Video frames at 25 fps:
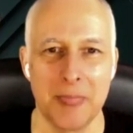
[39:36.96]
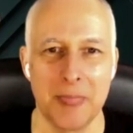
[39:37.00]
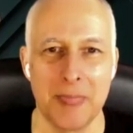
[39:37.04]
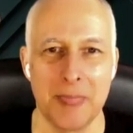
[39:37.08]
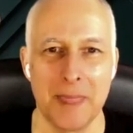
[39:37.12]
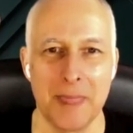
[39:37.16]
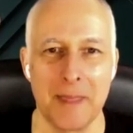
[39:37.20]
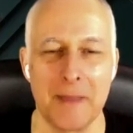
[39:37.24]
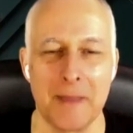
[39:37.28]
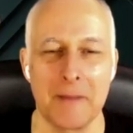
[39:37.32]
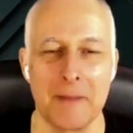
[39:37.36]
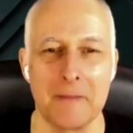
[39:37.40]

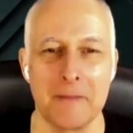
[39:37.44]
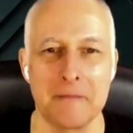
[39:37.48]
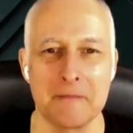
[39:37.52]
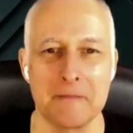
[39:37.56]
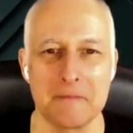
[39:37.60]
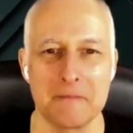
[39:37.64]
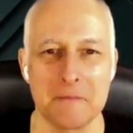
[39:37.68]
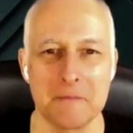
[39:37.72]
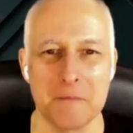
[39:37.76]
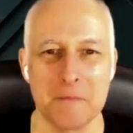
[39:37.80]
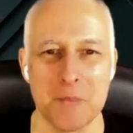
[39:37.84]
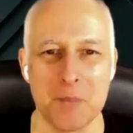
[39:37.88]

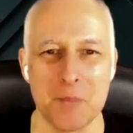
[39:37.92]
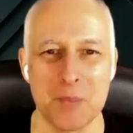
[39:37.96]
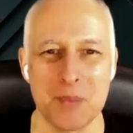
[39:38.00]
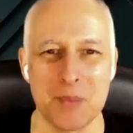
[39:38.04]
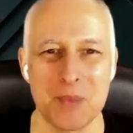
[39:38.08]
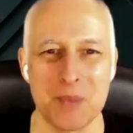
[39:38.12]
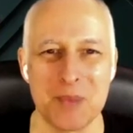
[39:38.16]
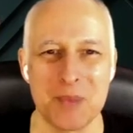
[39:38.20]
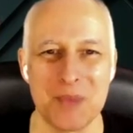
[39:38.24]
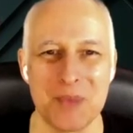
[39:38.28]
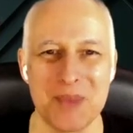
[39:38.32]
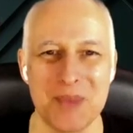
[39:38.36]

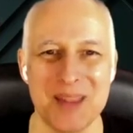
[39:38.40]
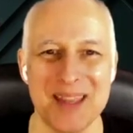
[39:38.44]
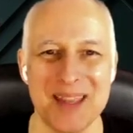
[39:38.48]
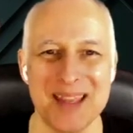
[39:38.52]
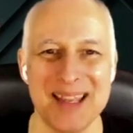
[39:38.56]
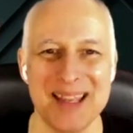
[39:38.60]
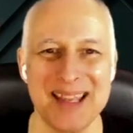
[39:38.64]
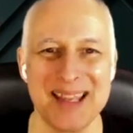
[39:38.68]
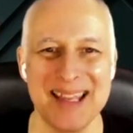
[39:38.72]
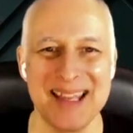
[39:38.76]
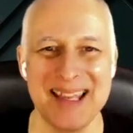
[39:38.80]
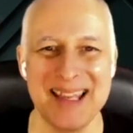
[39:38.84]

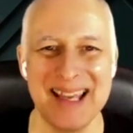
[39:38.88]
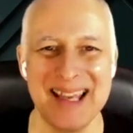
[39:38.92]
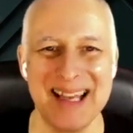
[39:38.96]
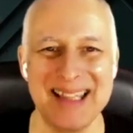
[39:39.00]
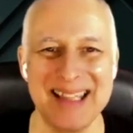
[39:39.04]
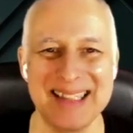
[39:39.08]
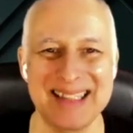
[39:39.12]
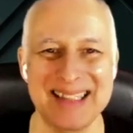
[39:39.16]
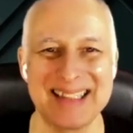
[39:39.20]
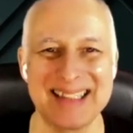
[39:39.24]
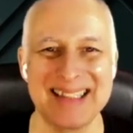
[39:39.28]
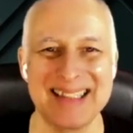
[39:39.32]

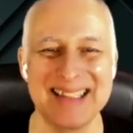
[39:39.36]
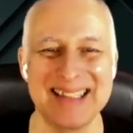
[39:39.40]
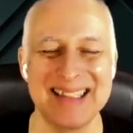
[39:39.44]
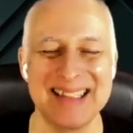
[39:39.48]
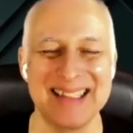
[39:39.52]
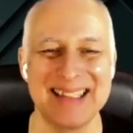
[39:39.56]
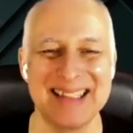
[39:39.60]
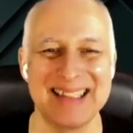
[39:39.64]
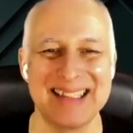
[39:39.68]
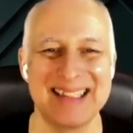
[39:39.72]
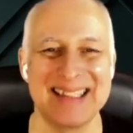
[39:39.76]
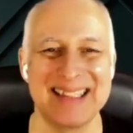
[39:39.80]

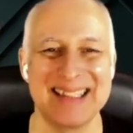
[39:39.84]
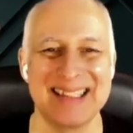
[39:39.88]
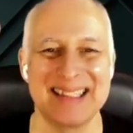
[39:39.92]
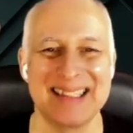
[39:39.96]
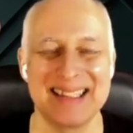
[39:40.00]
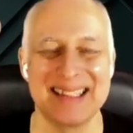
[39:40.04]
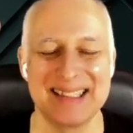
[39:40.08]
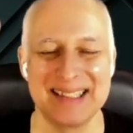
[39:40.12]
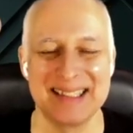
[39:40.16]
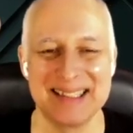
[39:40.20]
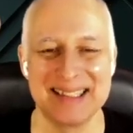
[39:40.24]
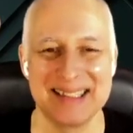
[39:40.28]

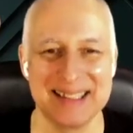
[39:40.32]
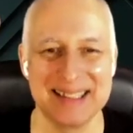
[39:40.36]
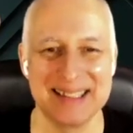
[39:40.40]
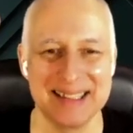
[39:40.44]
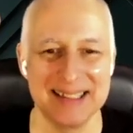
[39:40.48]
(not speaking)